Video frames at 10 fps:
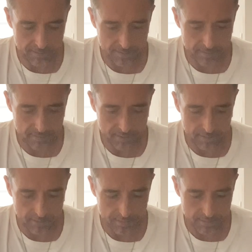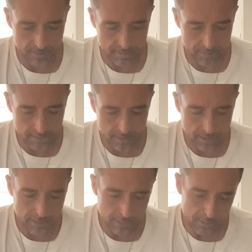
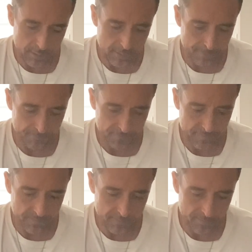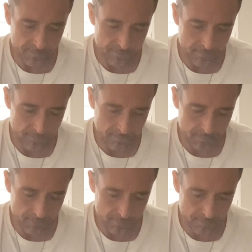No one is speaking in this clip.